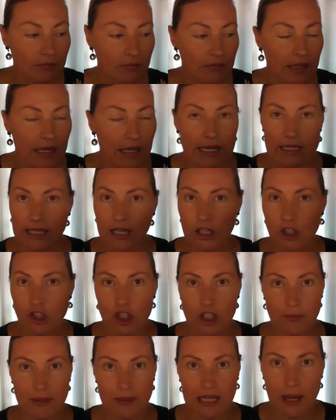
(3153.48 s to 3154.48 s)
essentially
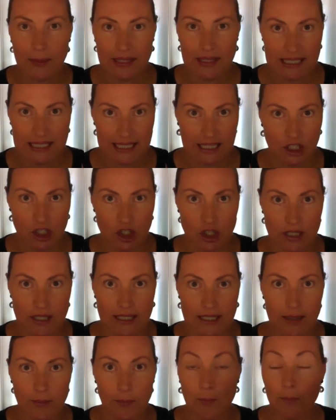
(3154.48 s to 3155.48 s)
become extensions
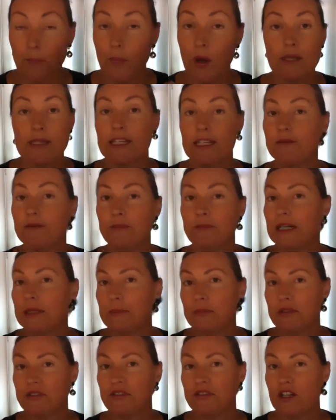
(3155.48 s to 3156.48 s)
and positive prime
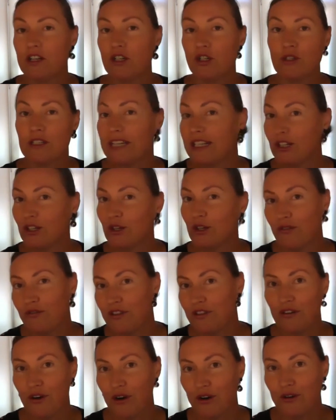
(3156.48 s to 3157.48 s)
professionals in and of
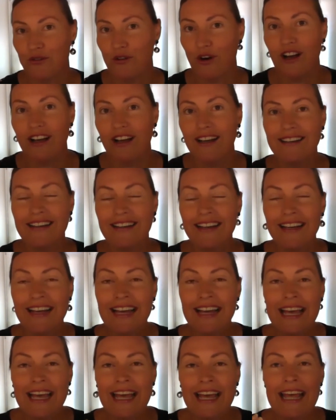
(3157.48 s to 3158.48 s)
their own right,
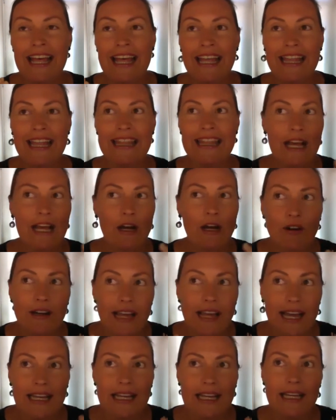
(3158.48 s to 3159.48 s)
they're
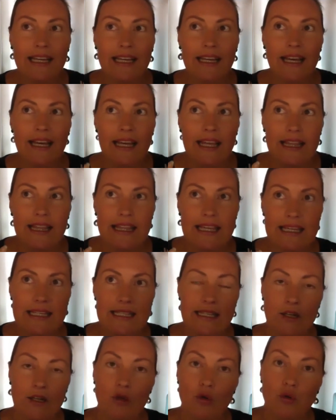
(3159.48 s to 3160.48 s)
creating these
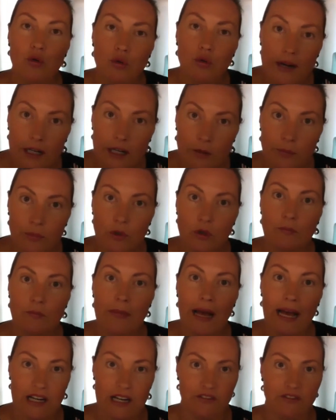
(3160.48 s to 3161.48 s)
incredible
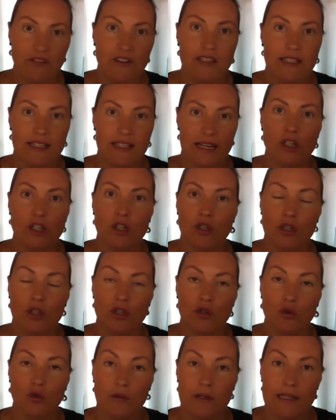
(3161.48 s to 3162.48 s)
manifestation
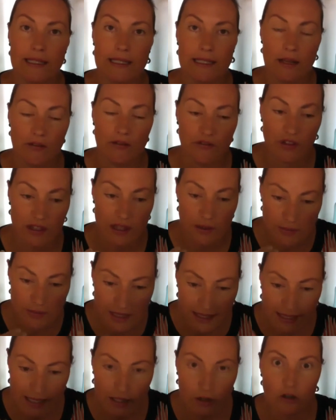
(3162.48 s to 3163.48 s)
stories for
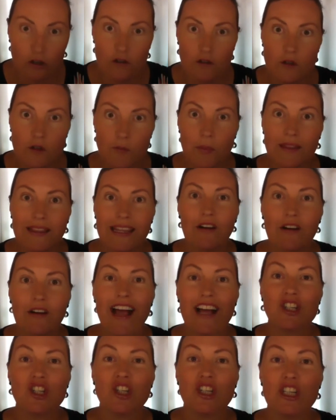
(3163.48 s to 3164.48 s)
themselves, but they're
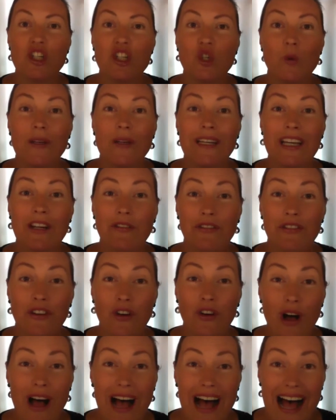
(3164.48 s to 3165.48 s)
actually doing it
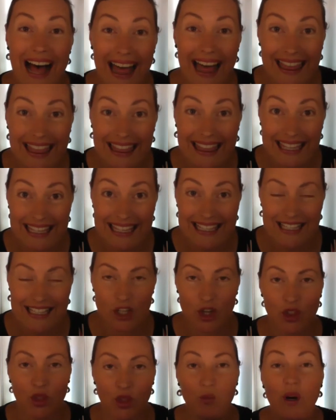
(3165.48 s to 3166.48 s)
for others. So
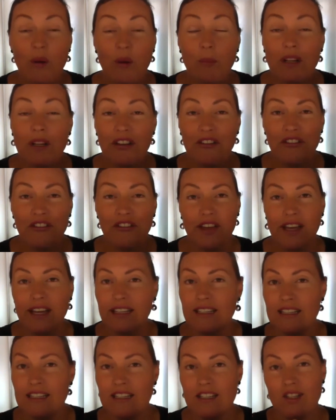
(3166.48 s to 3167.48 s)
the ripple effect
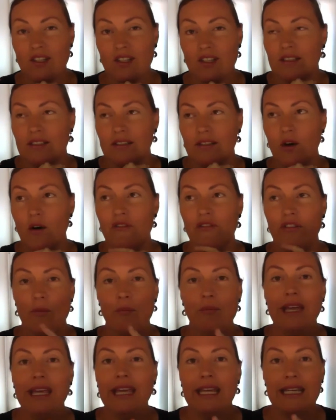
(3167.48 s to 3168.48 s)
is, for
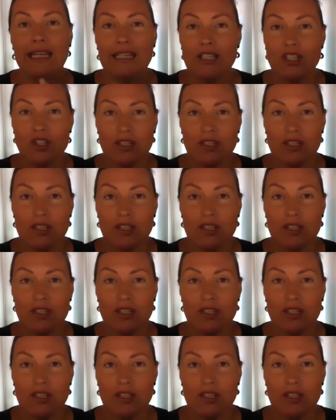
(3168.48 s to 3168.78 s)
me, it's